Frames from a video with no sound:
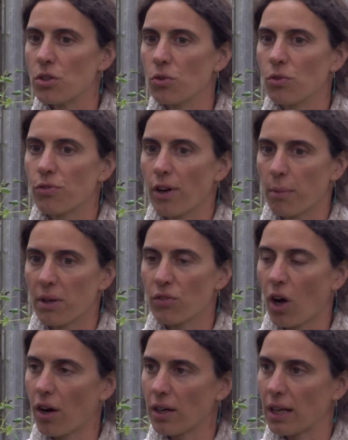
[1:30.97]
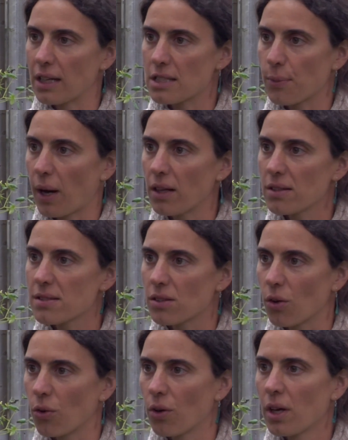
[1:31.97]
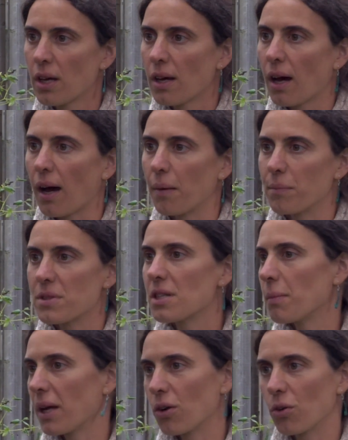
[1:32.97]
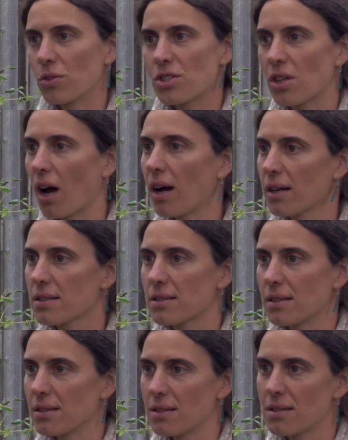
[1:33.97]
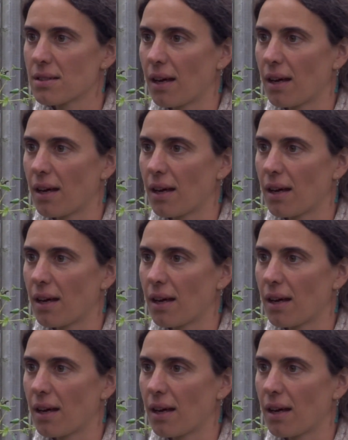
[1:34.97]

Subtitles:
we do a fair bit of gardening as well. So tomato stalks and